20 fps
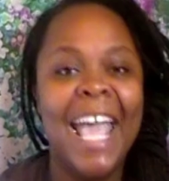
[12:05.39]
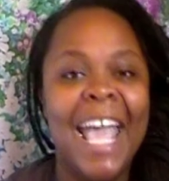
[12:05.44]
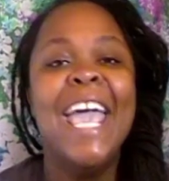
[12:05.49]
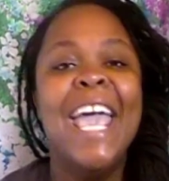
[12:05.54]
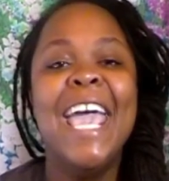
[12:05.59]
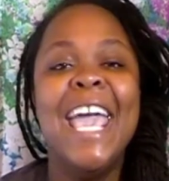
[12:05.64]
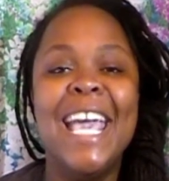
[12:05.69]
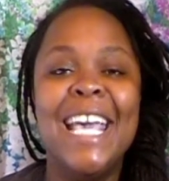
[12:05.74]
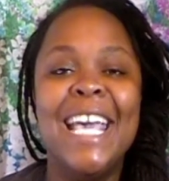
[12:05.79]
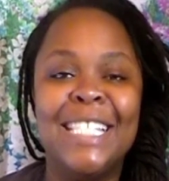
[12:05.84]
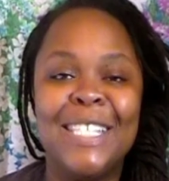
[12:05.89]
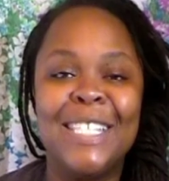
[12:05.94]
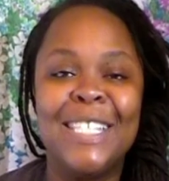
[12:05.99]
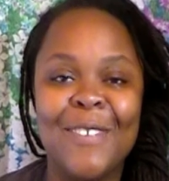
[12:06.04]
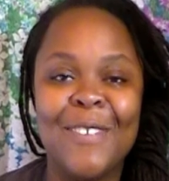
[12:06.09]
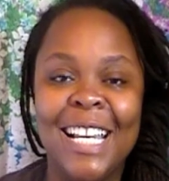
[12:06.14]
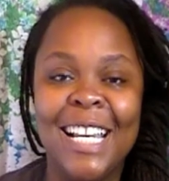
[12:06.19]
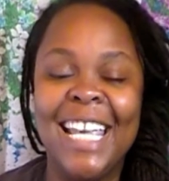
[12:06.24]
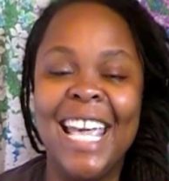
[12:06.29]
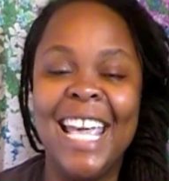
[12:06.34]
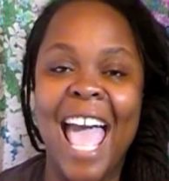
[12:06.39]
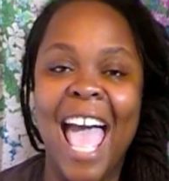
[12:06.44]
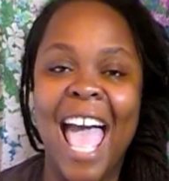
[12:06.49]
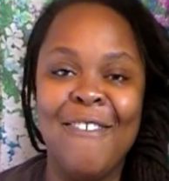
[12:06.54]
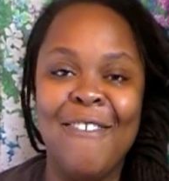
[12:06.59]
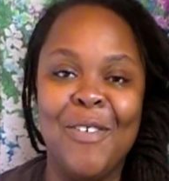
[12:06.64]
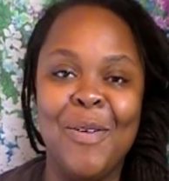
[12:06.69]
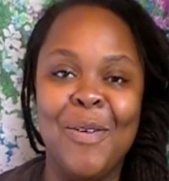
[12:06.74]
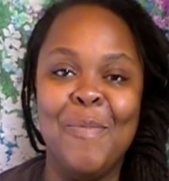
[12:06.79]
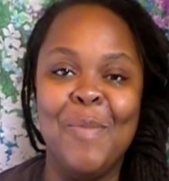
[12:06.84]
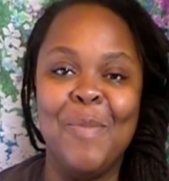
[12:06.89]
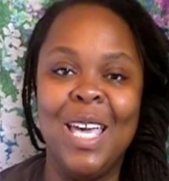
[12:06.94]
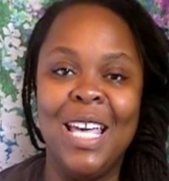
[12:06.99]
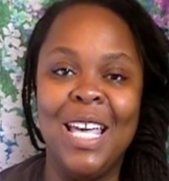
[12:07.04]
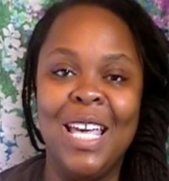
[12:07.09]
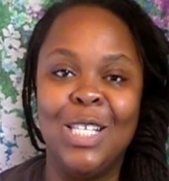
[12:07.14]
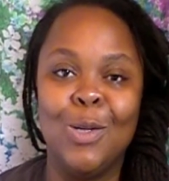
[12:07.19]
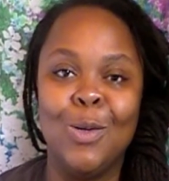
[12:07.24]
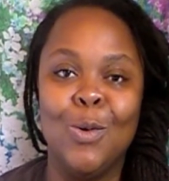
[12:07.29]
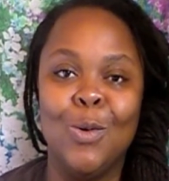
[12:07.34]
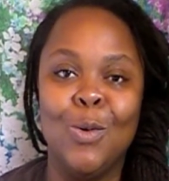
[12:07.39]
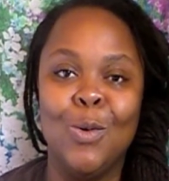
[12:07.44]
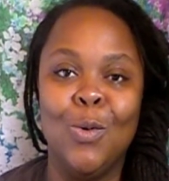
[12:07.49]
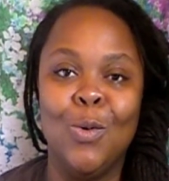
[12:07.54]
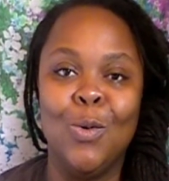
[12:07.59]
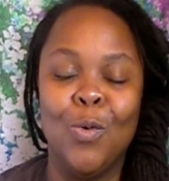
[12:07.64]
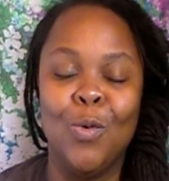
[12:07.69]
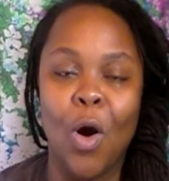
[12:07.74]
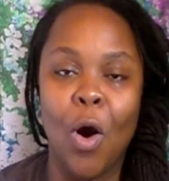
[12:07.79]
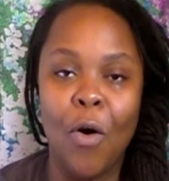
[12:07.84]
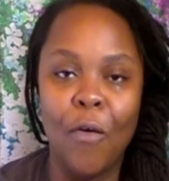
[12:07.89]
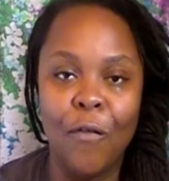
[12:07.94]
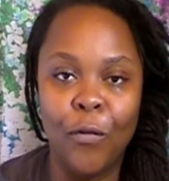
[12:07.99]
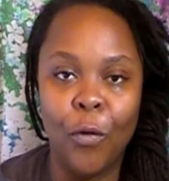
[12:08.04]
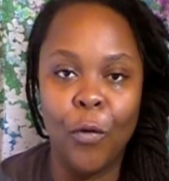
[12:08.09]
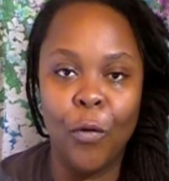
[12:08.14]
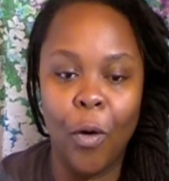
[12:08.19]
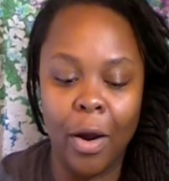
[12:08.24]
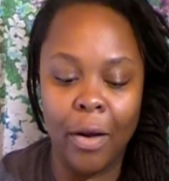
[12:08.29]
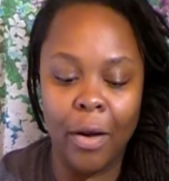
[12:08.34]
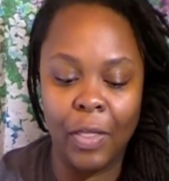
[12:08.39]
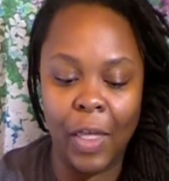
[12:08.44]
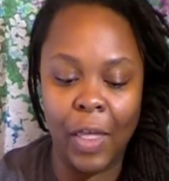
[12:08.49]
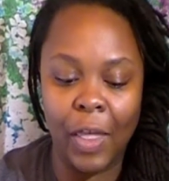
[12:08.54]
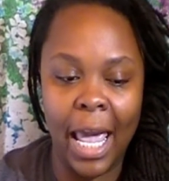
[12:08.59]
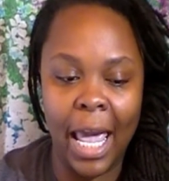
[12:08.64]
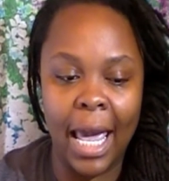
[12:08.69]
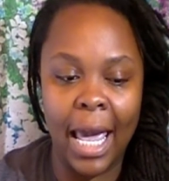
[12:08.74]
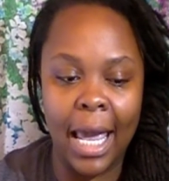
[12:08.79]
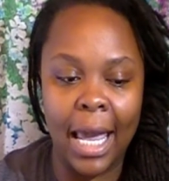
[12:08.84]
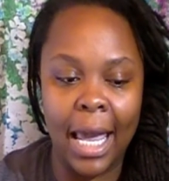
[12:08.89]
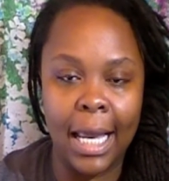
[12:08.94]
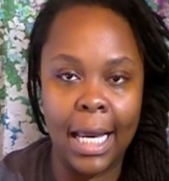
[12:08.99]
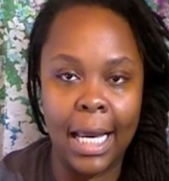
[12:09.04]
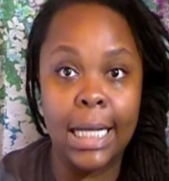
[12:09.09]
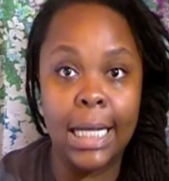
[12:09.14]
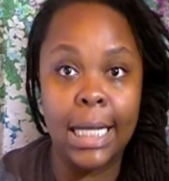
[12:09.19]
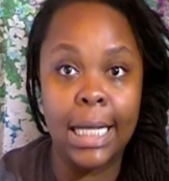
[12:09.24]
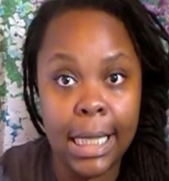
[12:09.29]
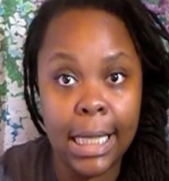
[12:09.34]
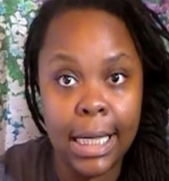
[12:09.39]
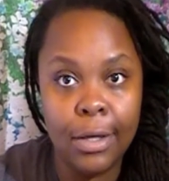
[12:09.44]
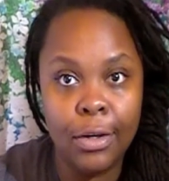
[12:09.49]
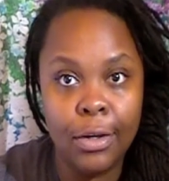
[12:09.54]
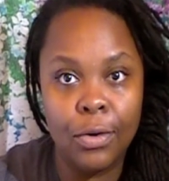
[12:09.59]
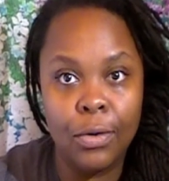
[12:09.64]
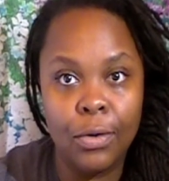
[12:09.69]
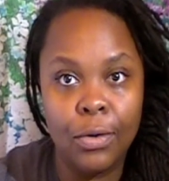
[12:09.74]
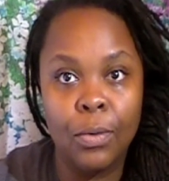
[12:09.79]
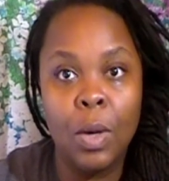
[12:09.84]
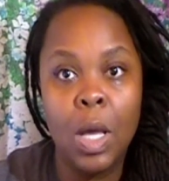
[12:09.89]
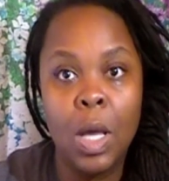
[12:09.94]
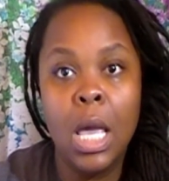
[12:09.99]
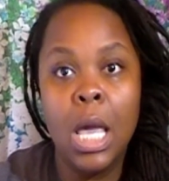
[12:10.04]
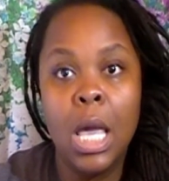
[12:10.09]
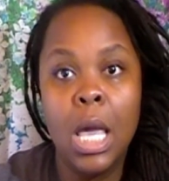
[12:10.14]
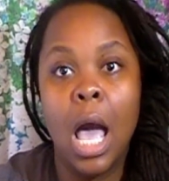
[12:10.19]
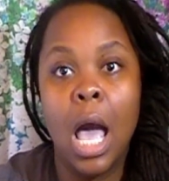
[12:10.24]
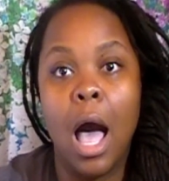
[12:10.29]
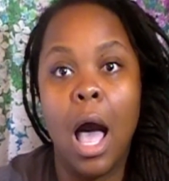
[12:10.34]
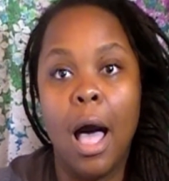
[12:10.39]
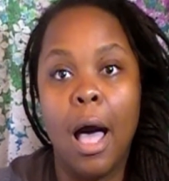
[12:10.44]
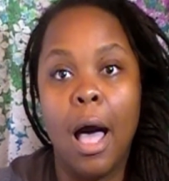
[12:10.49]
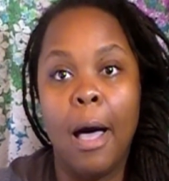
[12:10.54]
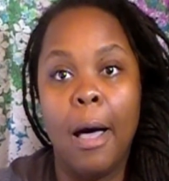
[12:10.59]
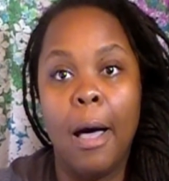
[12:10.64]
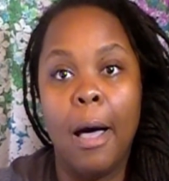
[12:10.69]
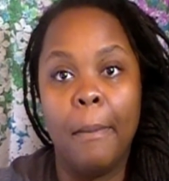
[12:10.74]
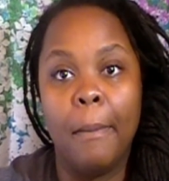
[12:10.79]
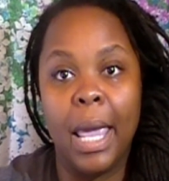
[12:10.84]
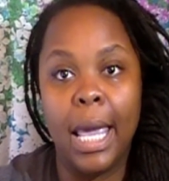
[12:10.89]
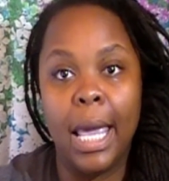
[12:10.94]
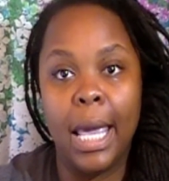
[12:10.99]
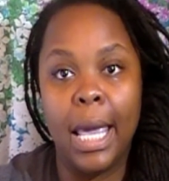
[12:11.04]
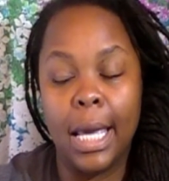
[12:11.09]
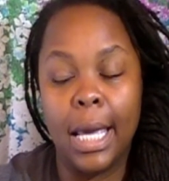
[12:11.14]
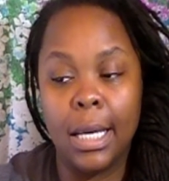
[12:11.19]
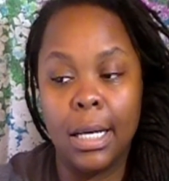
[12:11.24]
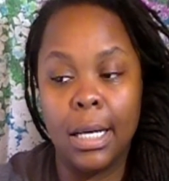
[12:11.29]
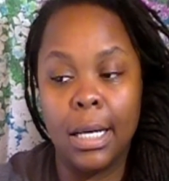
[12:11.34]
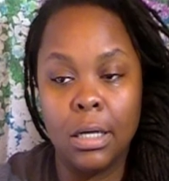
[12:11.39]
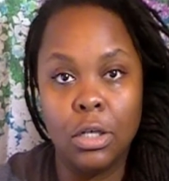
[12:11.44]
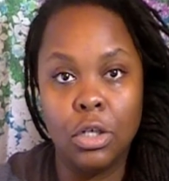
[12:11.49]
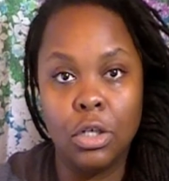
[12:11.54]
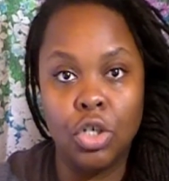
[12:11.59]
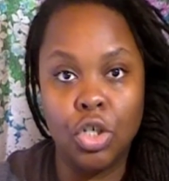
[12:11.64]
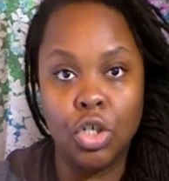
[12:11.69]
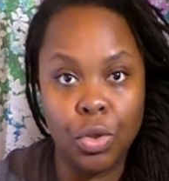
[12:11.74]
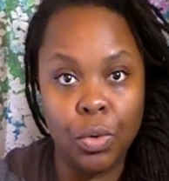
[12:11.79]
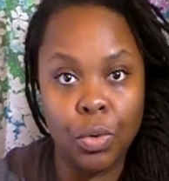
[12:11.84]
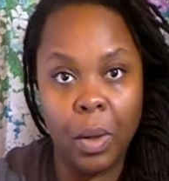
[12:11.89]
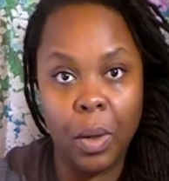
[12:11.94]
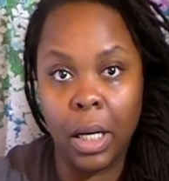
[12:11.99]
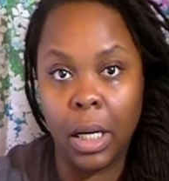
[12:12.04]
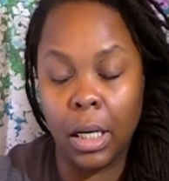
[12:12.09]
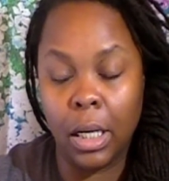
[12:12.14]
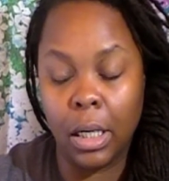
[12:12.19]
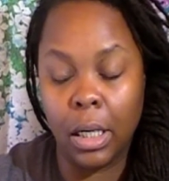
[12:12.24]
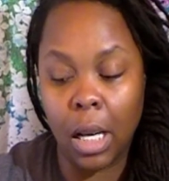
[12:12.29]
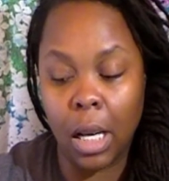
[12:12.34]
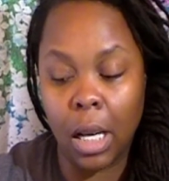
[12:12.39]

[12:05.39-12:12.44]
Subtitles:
He's really having me to go forth and continue and doing